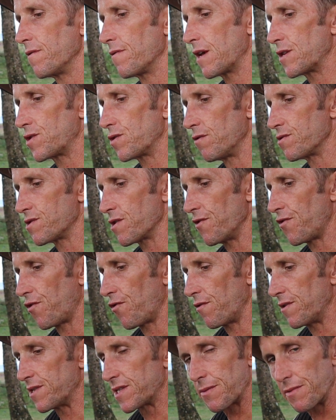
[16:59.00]
That's also
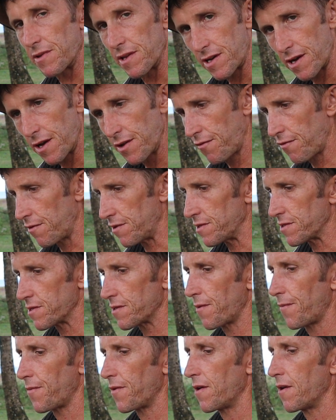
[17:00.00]
true in some of the countries.
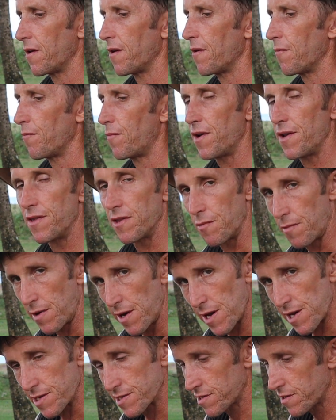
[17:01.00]
But in the
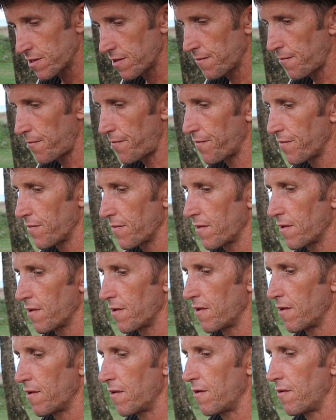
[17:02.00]
West,
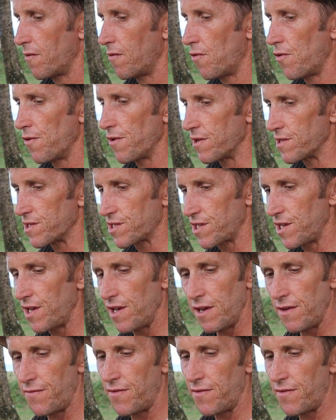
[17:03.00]
all you see,